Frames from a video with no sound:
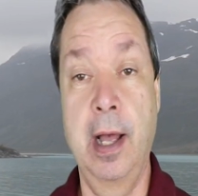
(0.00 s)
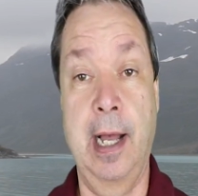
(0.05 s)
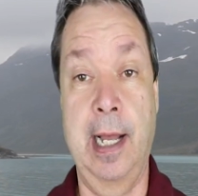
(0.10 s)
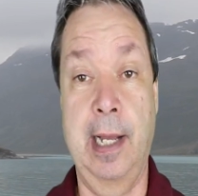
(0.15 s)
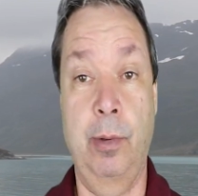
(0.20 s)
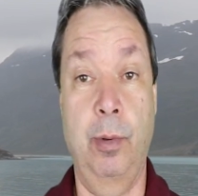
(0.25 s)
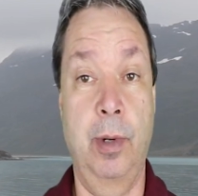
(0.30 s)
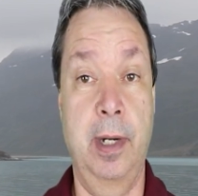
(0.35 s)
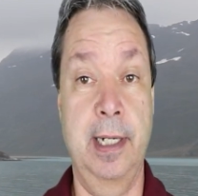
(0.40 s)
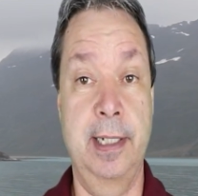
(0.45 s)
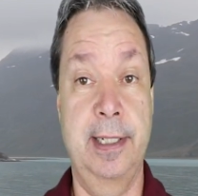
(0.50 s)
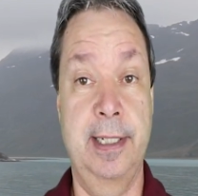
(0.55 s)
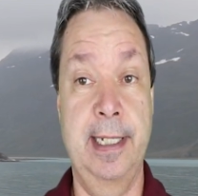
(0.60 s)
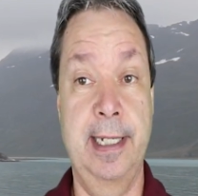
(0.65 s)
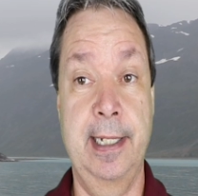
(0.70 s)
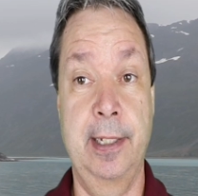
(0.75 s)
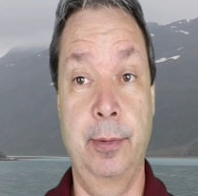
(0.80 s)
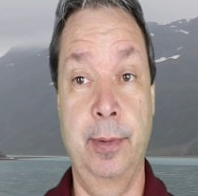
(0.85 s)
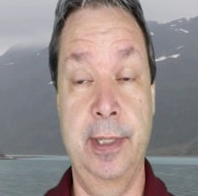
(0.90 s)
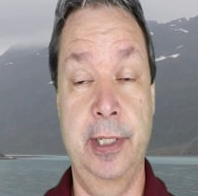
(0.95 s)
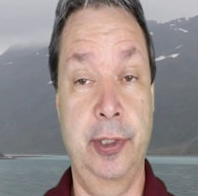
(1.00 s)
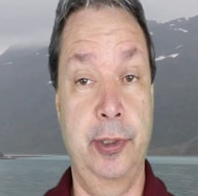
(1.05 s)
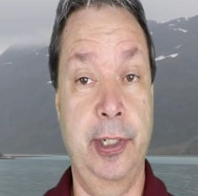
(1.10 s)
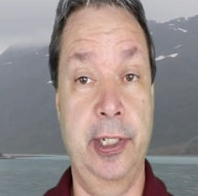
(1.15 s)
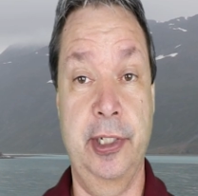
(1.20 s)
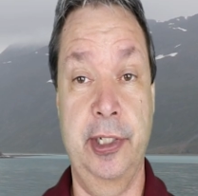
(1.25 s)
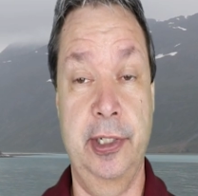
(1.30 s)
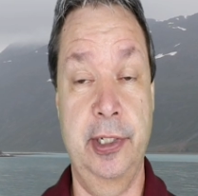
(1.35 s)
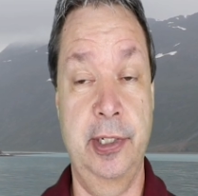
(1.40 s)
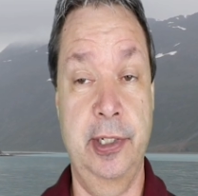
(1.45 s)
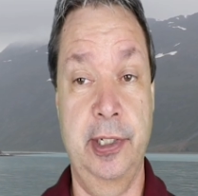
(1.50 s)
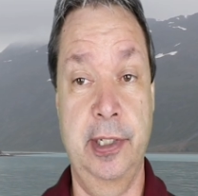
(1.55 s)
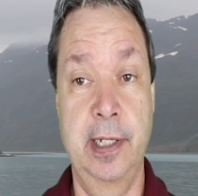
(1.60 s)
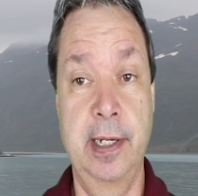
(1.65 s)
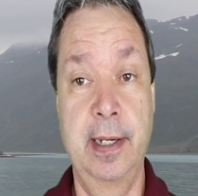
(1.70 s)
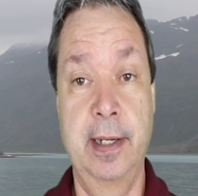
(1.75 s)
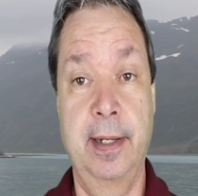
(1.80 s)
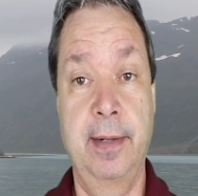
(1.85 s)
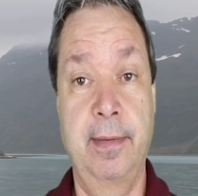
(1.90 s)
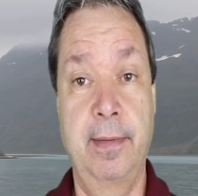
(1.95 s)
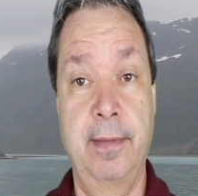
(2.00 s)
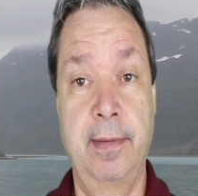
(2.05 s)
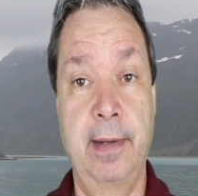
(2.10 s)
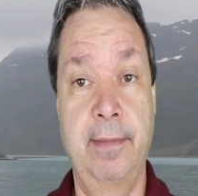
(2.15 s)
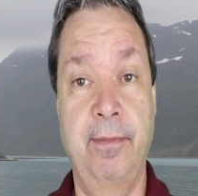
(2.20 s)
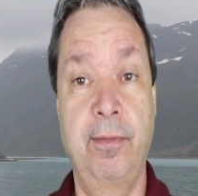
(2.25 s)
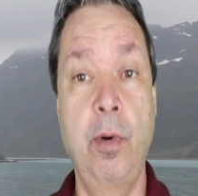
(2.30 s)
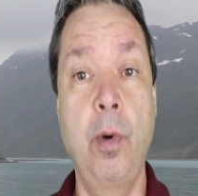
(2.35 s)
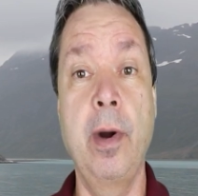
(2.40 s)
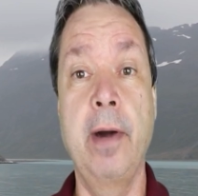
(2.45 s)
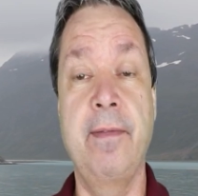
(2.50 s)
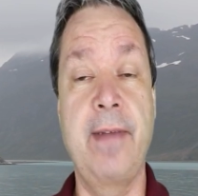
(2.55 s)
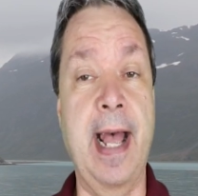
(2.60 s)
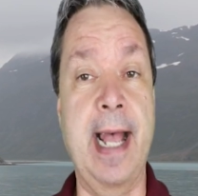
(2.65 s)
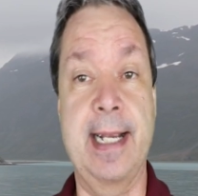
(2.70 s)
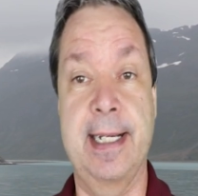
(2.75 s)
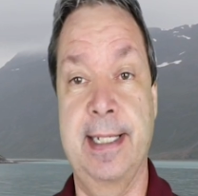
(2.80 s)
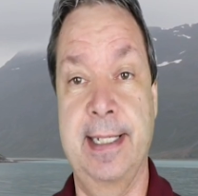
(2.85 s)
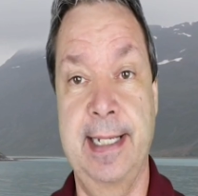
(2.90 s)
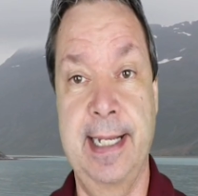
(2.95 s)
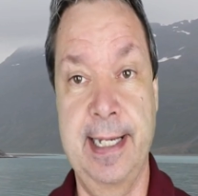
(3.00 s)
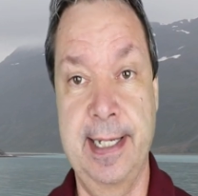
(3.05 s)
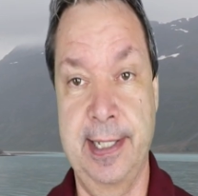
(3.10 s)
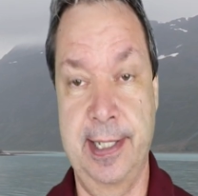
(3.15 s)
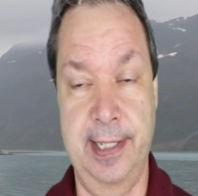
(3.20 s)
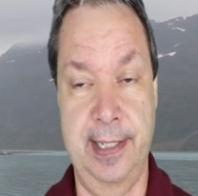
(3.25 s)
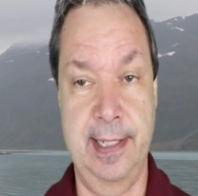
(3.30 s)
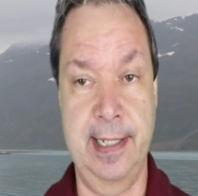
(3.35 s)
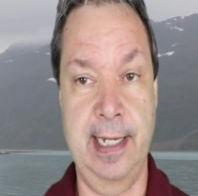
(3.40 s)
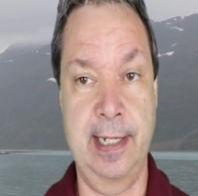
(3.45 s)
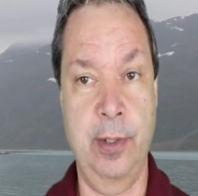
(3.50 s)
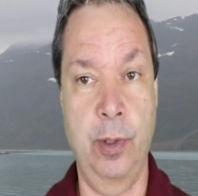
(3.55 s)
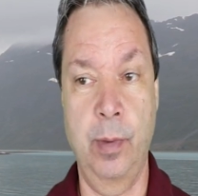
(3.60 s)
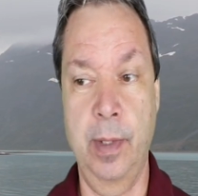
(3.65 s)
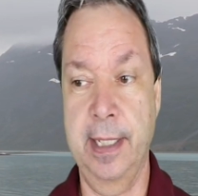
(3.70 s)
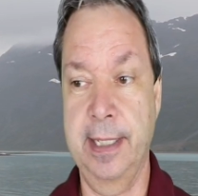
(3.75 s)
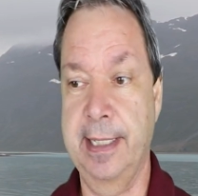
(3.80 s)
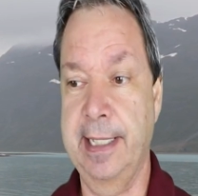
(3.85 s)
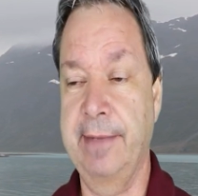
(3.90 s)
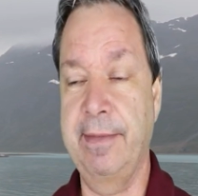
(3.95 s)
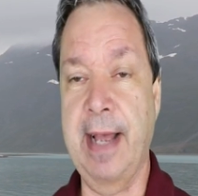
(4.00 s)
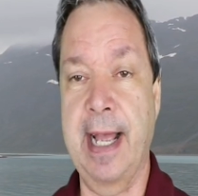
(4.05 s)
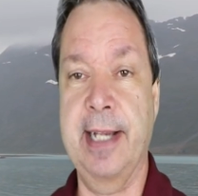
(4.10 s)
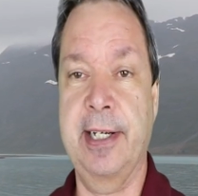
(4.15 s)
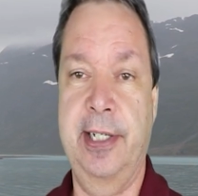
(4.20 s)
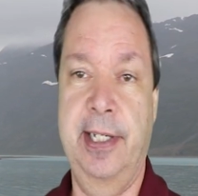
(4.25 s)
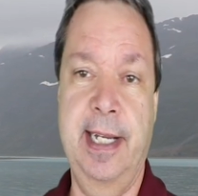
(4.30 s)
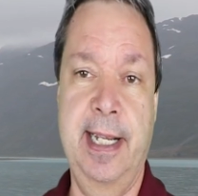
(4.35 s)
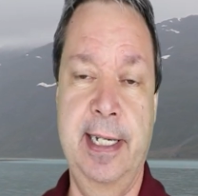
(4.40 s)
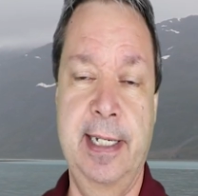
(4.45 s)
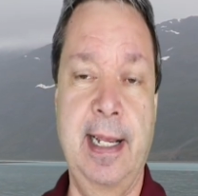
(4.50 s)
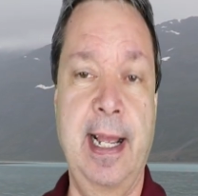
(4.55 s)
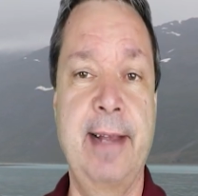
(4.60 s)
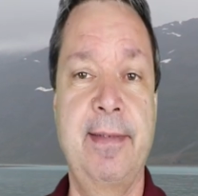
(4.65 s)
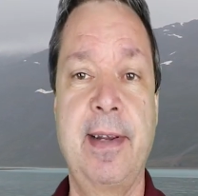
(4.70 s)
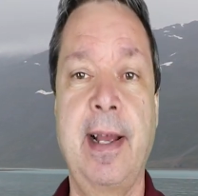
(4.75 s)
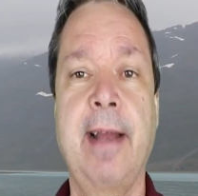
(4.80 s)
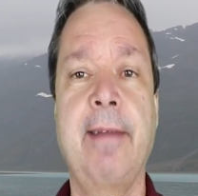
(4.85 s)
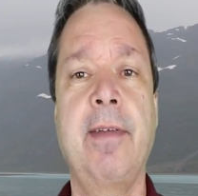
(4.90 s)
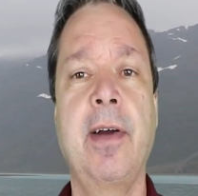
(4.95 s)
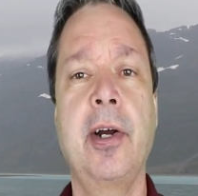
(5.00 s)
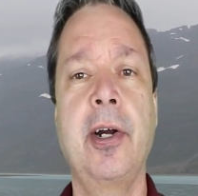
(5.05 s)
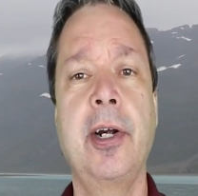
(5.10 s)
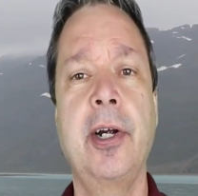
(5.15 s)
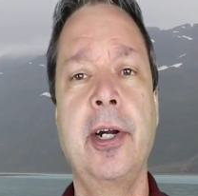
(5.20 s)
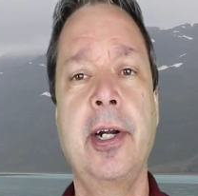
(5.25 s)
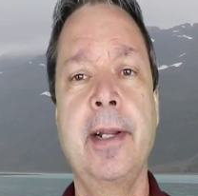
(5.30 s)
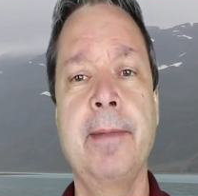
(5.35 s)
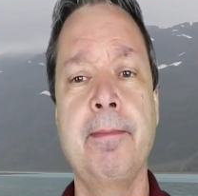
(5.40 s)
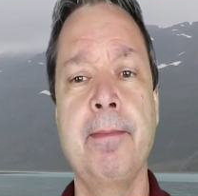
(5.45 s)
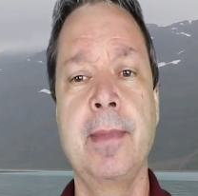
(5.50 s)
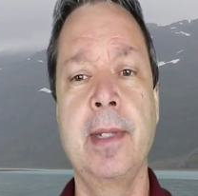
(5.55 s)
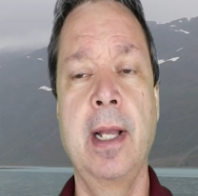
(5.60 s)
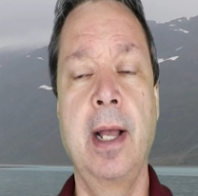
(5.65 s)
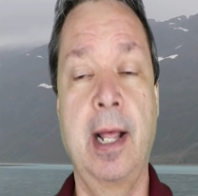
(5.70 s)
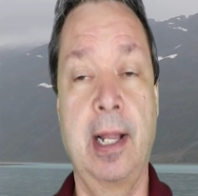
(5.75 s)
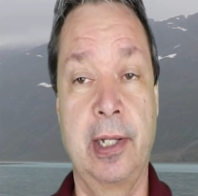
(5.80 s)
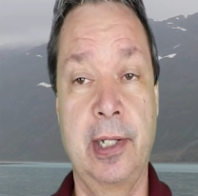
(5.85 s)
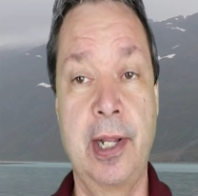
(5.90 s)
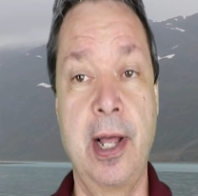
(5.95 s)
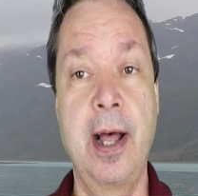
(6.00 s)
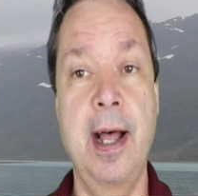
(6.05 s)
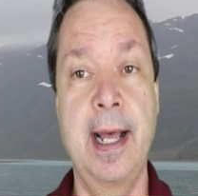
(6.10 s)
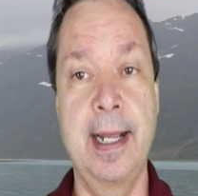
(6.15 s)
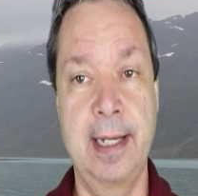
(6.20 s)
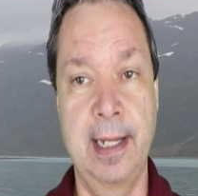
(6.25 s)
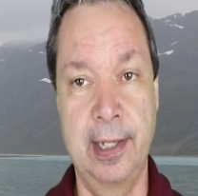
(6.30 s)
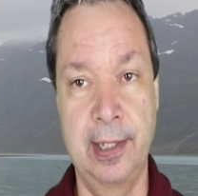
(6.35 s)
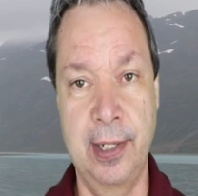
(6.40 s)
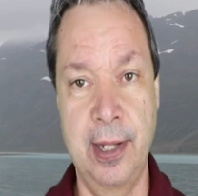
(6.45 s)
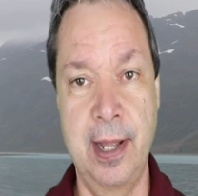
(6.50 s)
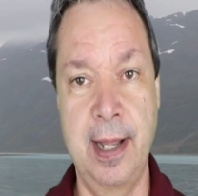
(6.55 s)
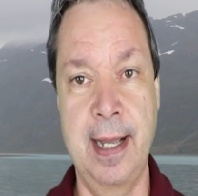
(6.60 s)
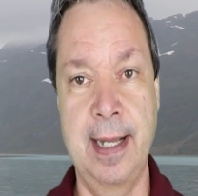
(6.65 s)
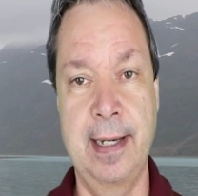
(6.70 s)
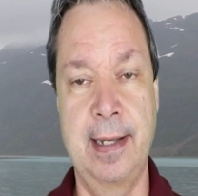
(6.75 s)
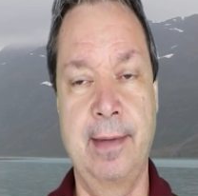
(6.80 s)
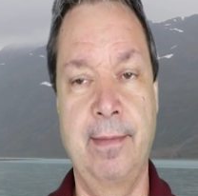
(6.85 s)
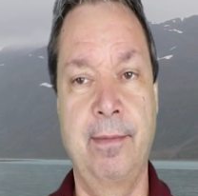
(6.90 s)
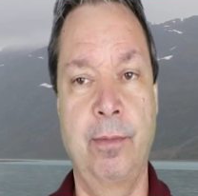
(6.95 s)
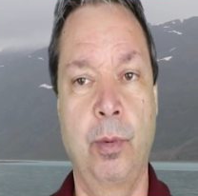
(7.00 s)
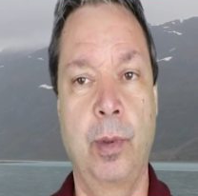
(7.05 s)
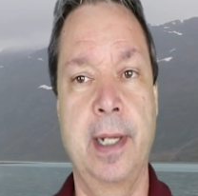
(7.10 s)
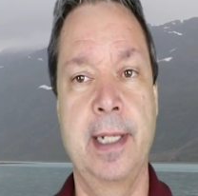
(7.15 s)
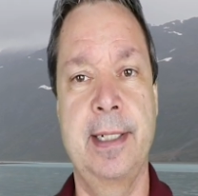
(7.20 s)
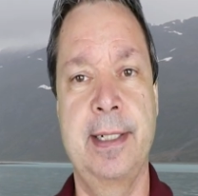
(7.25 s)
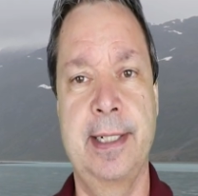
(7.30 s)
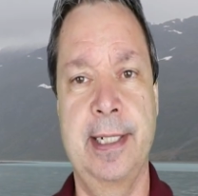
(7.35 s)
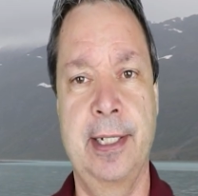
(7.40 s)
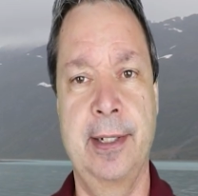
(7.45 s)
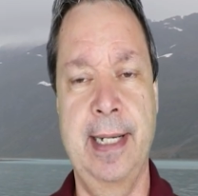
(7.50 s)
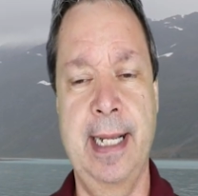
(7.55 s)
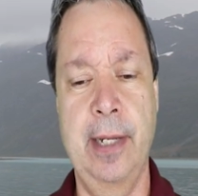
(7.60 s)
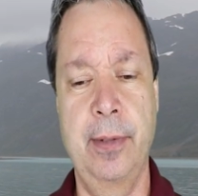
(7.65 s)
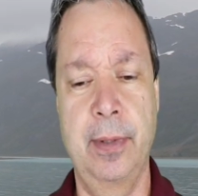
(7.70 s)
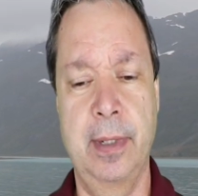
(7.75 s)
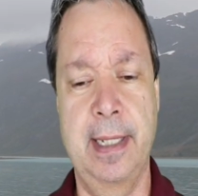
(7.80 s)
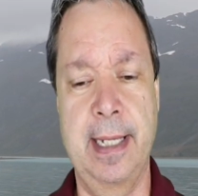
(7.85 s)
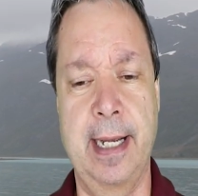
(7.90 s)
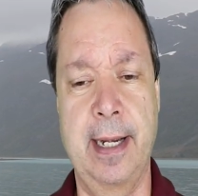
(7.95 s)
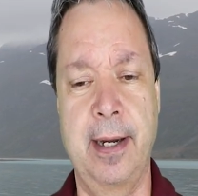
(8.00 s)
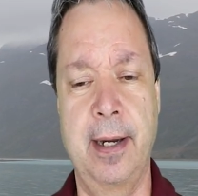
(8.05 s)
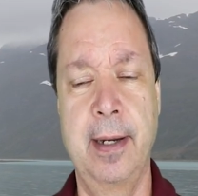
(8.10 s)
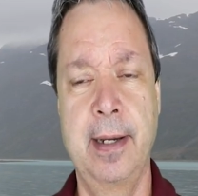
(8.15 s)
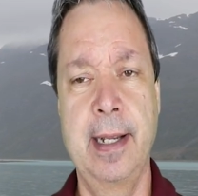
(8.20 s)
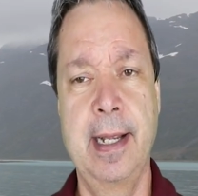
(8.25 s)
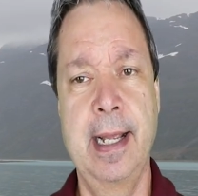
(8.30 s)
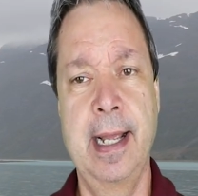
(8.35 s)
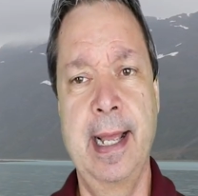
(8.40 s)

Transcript: I want to see the restrictions for vaccinations. I don't want to see vaccination. I've heard a lot of ones that are out there.